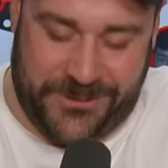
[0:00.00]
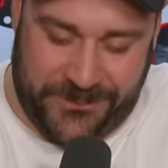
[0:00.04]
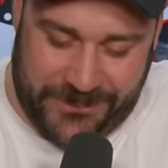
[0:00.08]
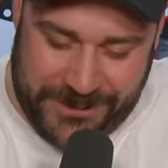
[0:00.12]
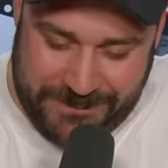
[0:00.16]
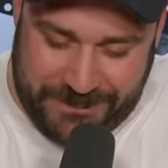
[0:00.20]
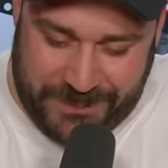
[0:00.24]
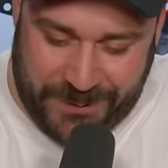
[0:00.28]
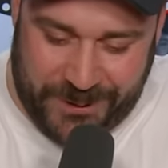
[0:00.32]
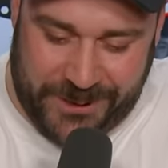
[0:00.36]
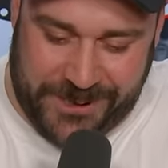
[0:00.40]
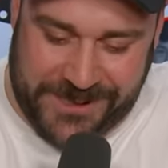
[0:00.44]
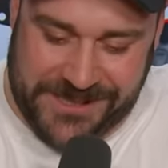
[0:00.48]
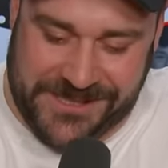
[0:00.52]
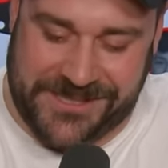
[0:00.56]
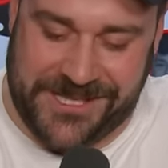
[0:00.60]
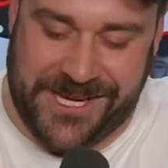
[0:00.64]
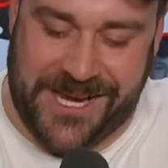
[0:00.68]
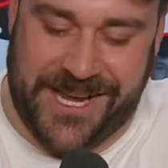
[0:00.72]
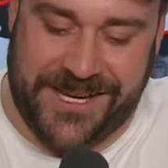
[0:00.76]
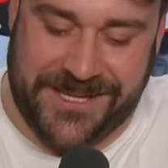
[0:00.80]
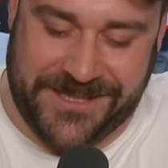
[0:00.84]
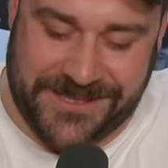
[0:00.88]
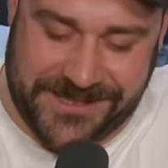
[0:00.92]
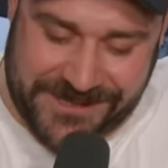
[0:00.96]
three uh,
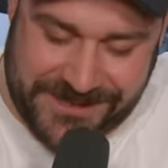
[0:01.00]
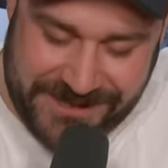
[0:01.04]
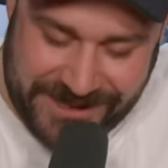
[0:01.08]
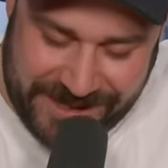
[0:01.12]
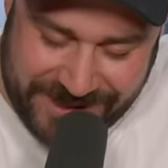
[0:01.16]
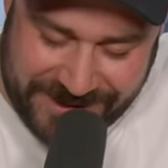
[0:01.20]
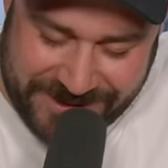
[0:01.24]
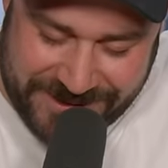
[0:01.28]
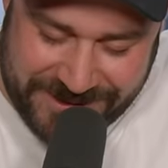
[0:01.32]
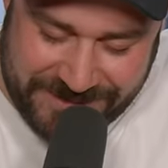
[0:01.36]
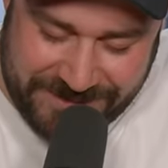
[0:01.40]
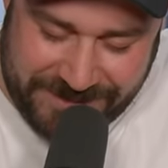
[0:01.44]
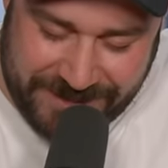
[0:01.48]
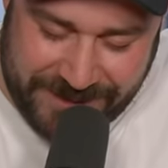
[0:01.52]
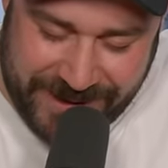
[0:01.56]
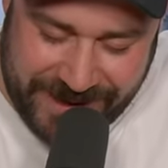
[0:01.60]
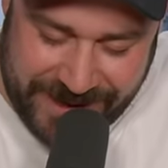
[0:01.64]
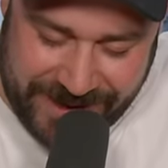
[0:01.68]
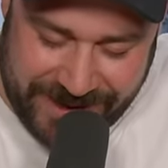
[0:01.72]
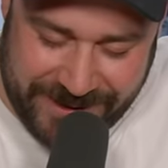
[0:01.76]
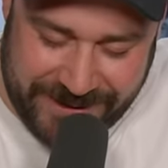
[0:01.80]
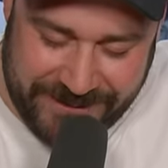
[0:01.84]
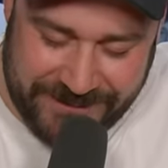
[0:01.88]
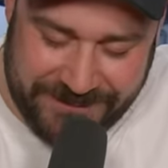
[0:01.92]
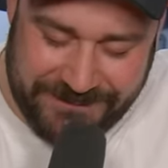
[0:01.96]
Percocet, just like you're
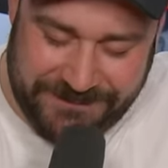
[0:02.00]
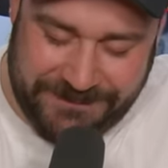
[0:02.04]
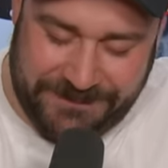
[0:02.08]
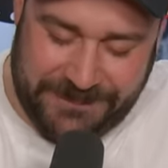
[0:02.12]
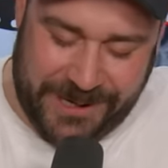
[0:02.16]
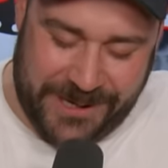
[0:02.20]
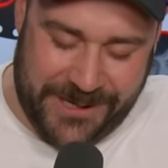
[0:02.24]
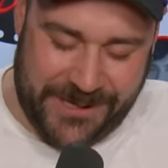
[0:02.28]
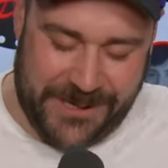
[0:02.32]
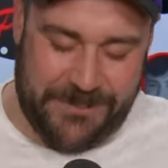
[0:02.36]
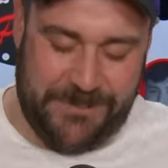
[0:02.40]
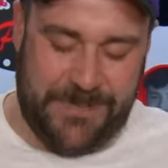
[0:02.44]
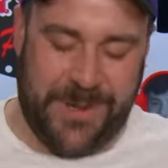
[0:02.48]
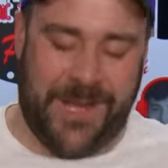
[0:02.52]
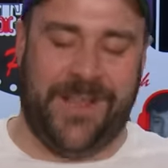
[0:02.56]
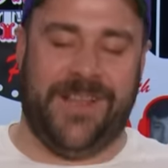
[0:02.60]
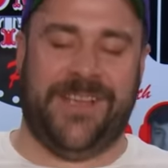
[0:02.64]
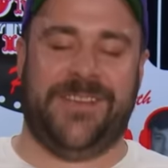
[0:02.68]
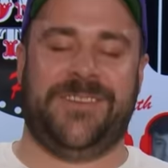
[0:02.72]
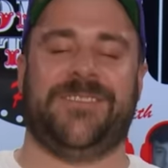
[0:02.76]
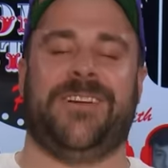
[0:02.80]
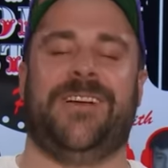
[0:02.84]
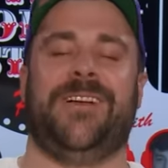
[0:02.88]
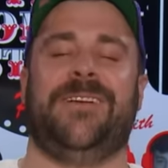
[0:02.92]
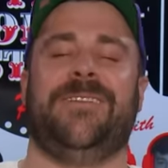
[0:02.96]
playing, a, playing the
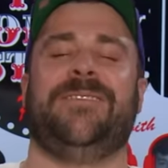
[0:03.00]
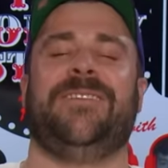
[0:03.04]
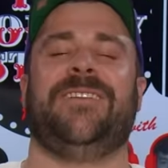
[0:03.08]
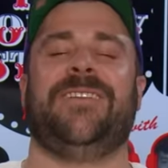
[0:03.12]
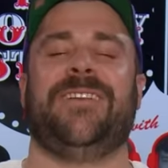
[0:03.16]
belly drum.